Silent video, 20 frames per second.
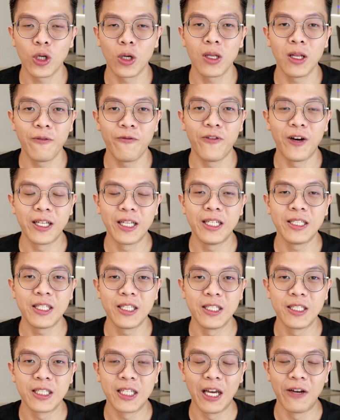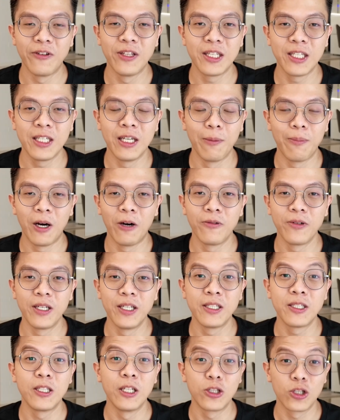chocolate finance is guaranteed about
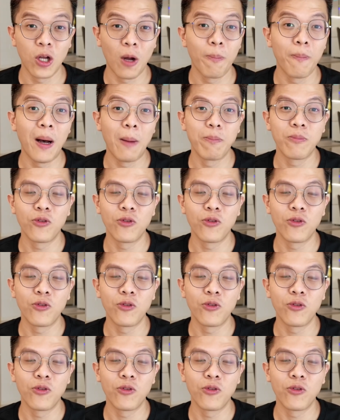is the top-up